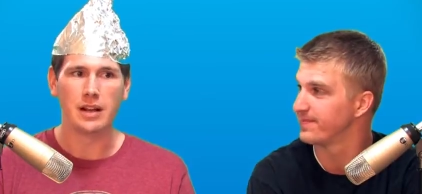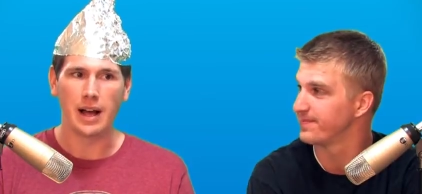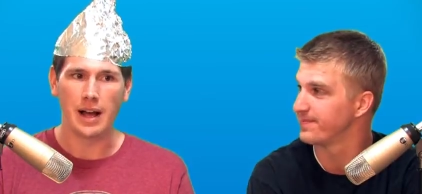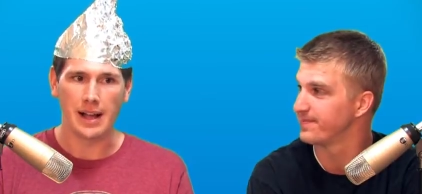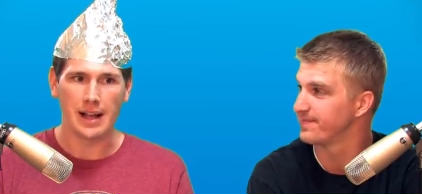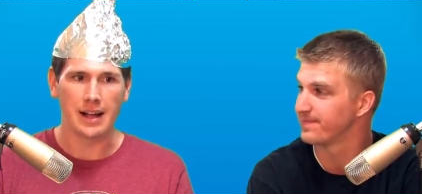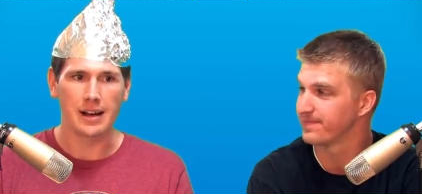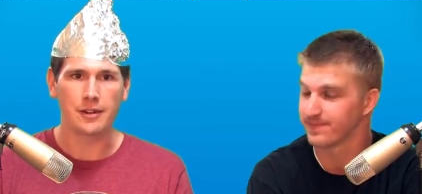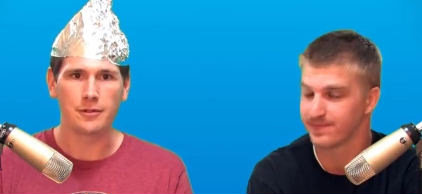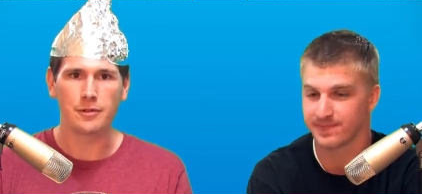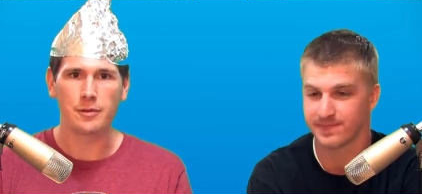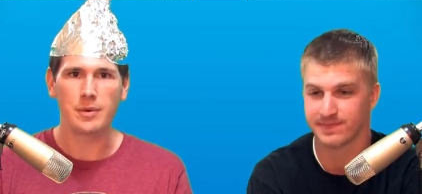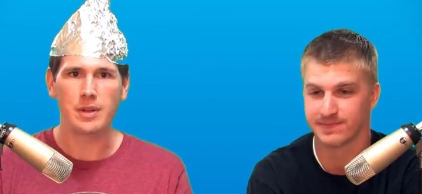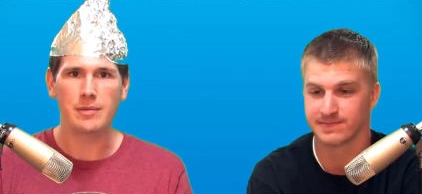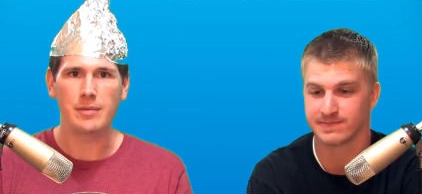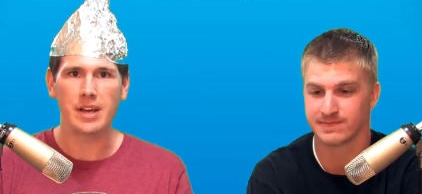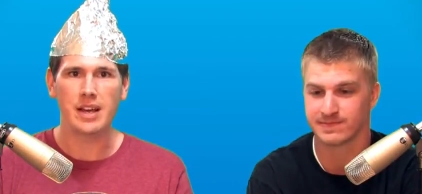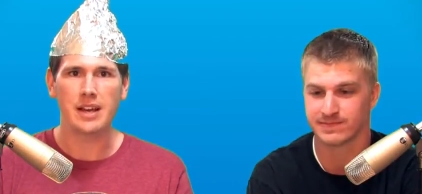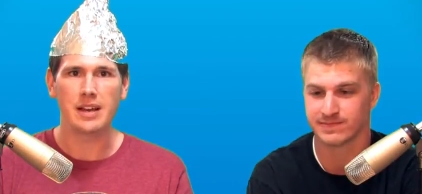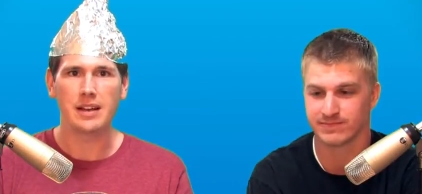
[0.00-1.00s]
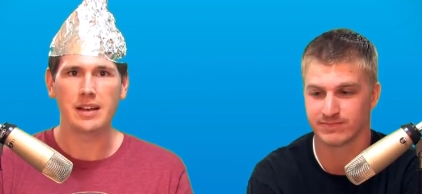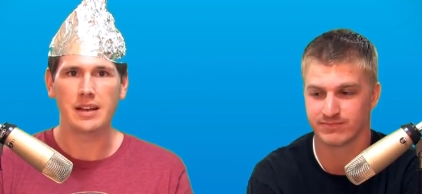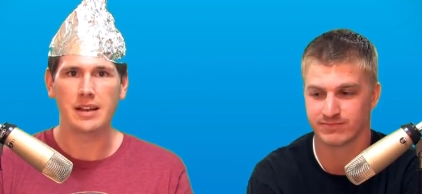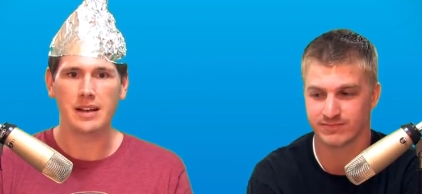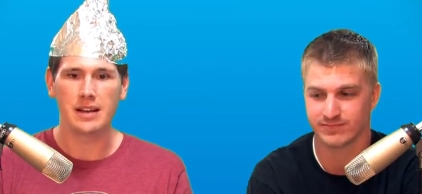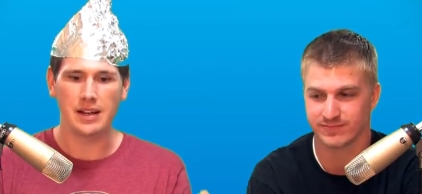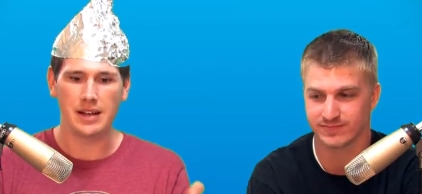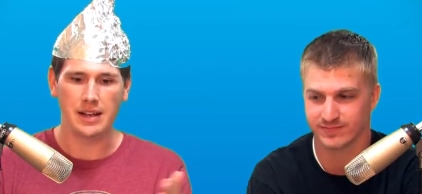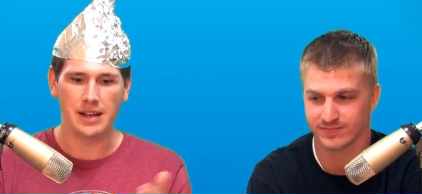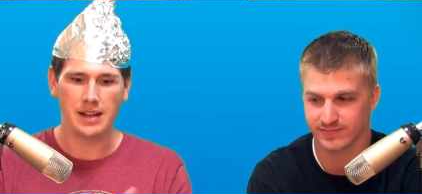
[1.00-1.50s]
Speaker 1: I got it from eBay
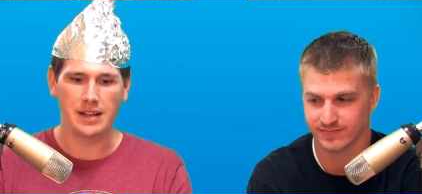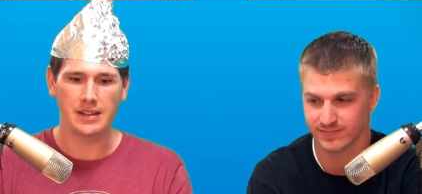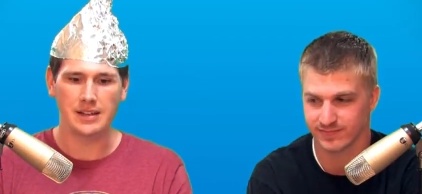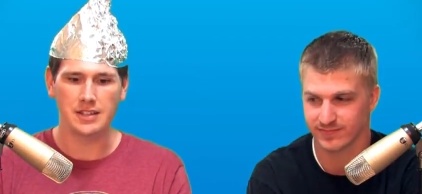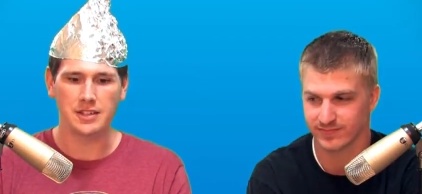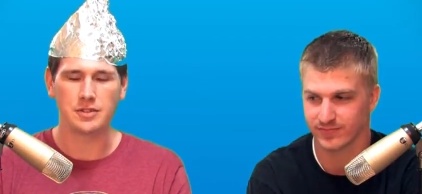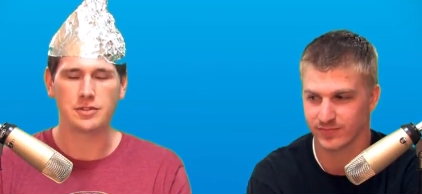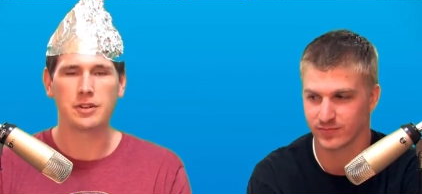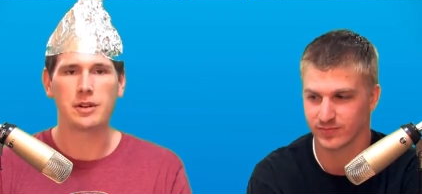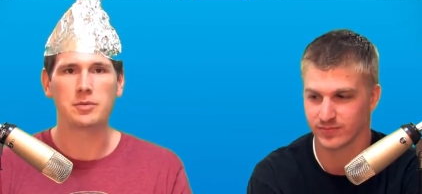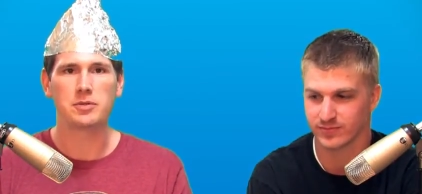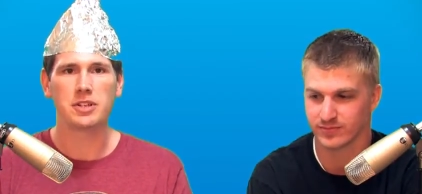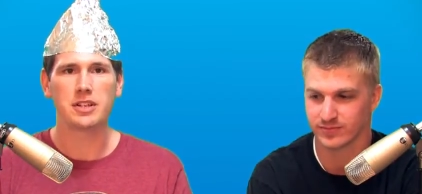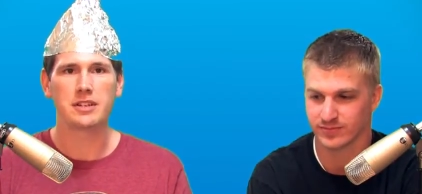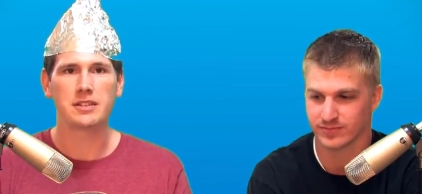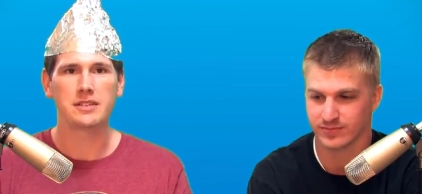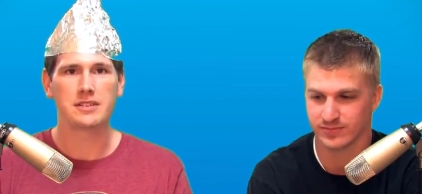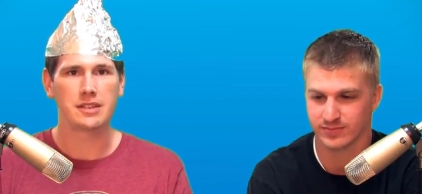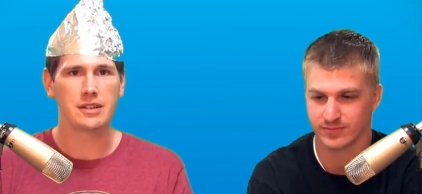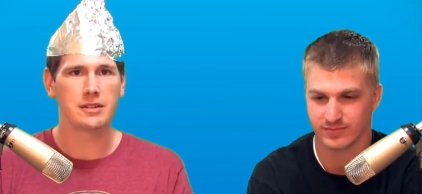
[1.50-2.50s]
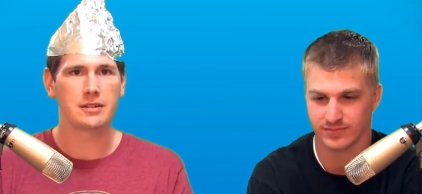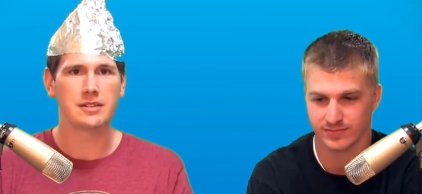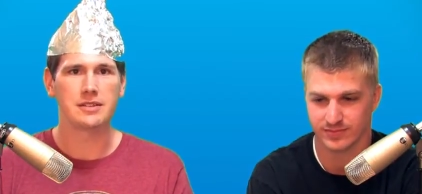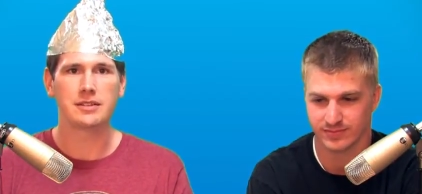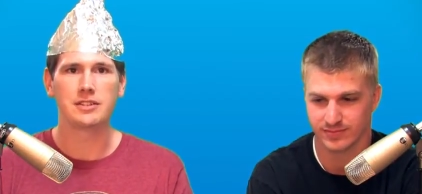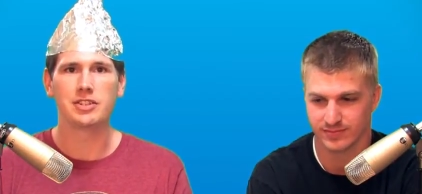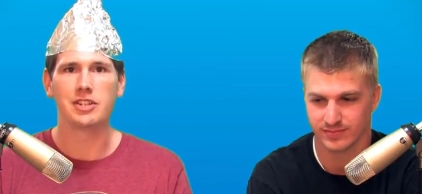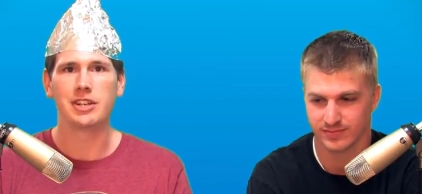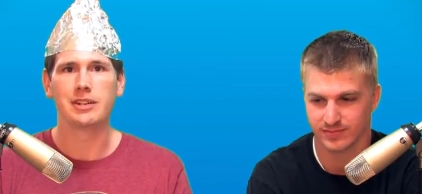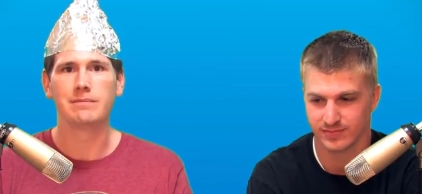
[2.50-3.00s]
uh, in the description, so
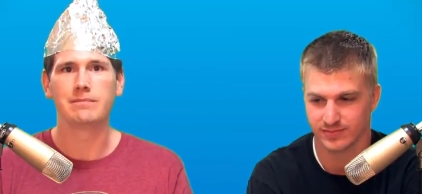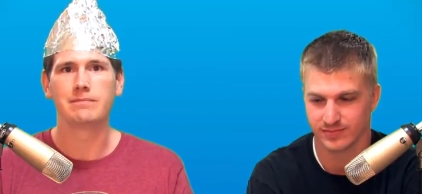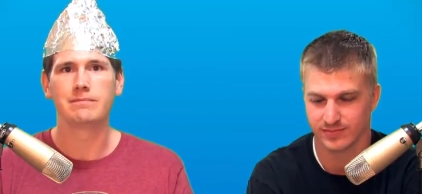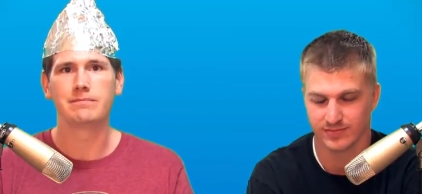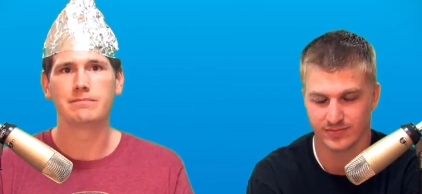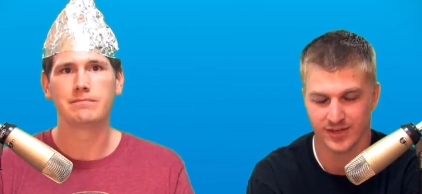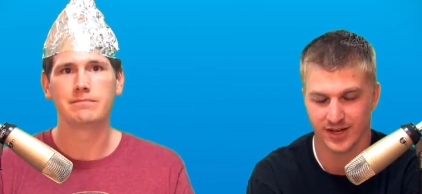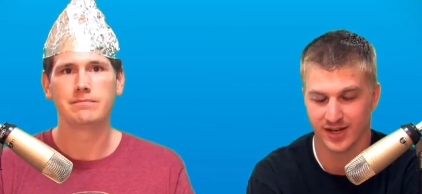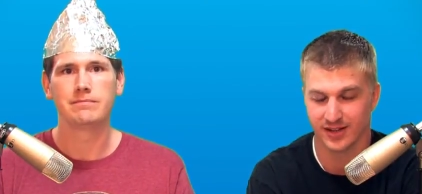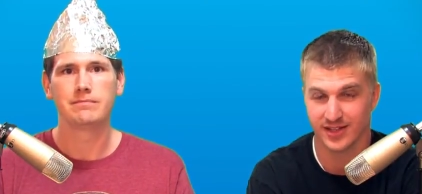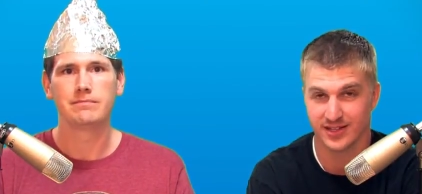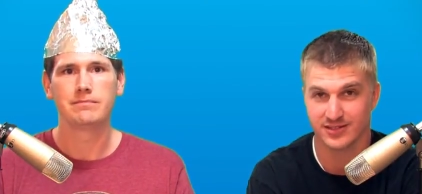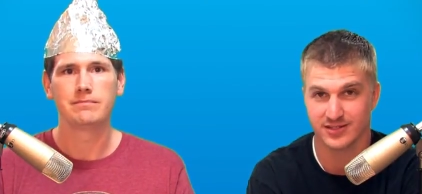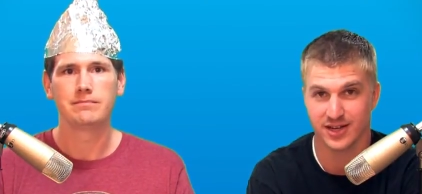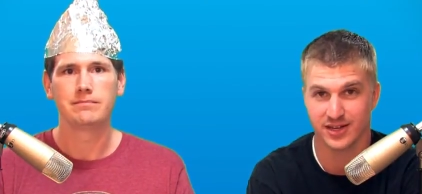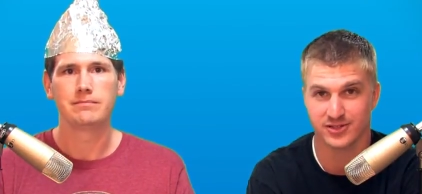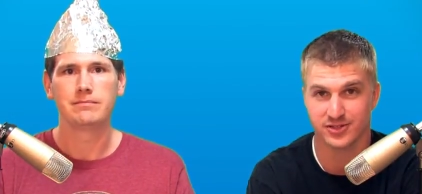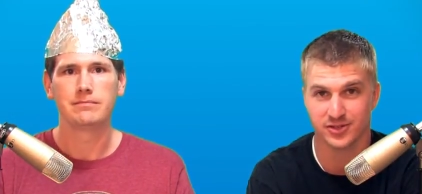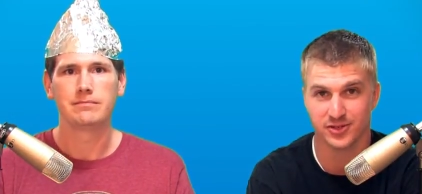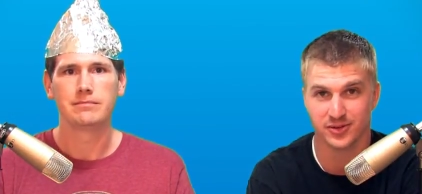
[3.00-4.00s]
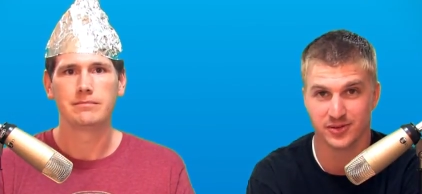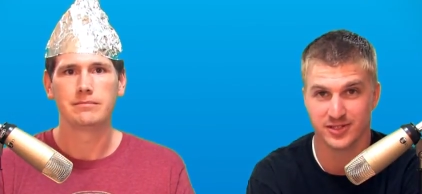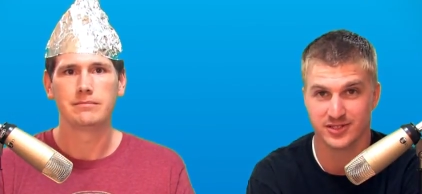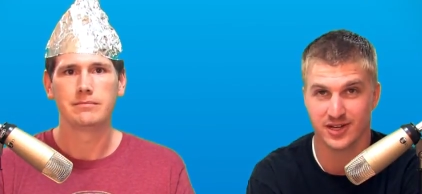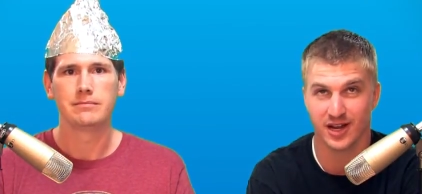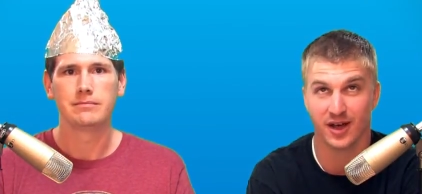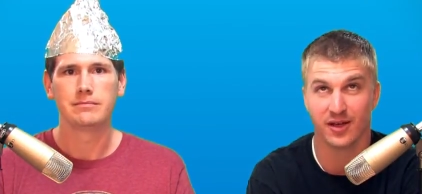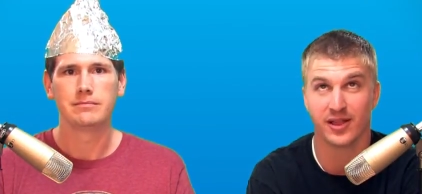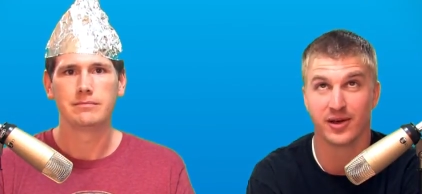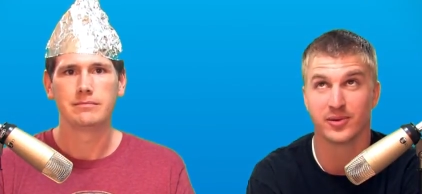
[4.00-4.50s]
Speaker 2: it's legit. Uh, that's not true.
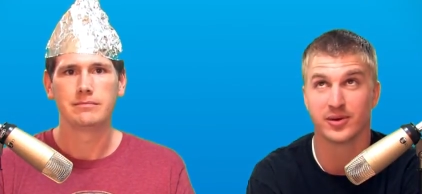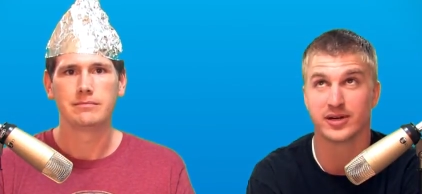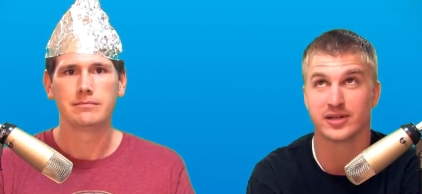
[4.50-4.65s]
That's not how that